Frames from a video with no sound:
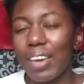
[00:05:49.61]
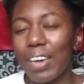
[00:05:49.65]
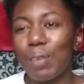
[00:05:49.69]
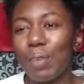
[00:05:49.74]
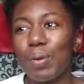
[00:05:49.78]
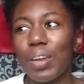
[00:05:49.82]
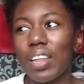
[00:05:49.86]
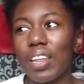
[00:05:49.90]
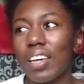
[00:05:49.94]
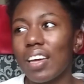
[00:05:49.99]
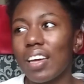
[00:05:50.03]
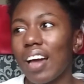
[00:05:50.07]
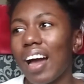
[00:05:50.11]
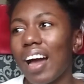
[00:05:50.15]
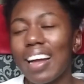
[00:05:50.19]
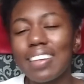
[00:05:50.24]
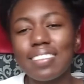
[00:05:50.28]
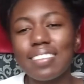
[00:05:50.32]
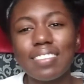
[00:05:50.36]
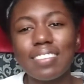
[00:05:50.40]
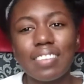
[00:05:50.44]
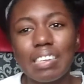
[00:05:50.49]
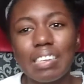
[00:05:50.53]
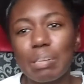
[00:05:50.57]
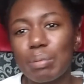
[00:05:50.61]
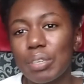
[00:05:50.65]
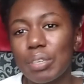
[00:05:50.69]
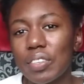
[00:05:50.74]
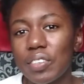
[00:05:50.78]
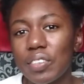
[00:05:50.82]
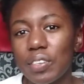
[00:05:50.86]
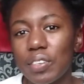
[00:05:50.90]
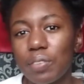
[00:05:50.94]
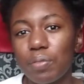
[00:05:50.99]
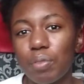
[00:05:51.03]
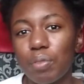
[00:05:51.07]
I would like isolate
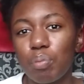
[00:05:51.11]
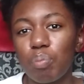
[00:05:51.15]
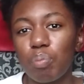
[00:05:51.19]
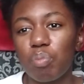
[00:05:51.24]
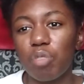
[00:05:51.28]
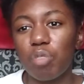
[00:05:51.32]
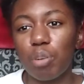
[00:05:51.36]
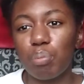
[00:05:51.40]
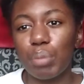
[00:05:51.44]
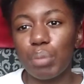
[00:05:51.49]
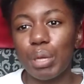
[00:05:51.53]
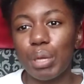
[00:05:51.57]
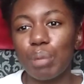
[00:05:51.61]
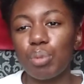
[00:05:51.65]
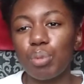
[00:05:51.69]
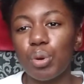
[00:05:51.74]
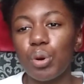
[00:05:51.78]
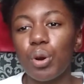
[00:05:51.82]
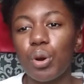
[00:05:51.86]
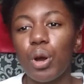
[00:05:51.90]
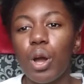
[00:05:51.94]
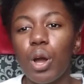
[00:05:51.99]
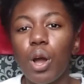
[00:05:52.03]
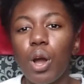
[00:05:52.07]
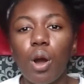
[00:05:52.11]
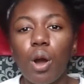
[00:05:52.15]
myself from people,